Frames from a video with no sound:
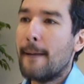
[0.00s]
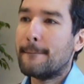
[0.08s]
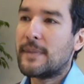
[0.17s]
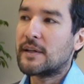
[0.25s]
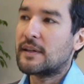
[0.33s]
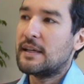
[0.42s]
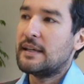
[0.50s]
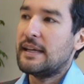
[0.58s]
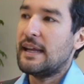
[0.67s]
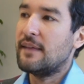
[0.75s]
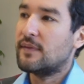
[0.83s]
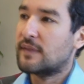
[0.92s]
but
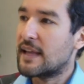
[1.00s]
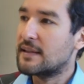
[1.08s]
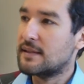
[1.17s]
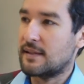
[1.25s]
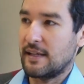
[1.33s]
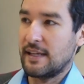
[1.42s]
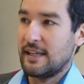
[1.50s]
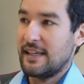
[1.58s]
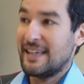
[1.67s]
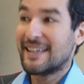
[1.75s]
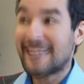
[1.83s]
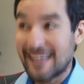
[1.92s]
intensity
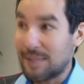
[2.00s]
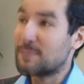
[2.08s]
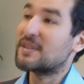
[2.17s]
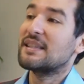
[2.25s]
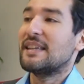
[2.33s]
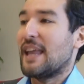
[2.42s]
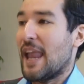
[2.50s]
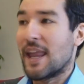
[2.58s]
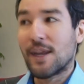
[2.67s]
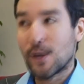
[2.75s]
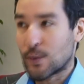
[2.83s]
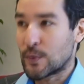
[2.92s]
keeps
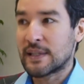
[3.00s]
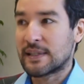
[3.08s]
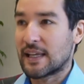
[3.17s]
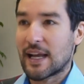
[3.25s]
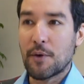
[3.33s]
increasing.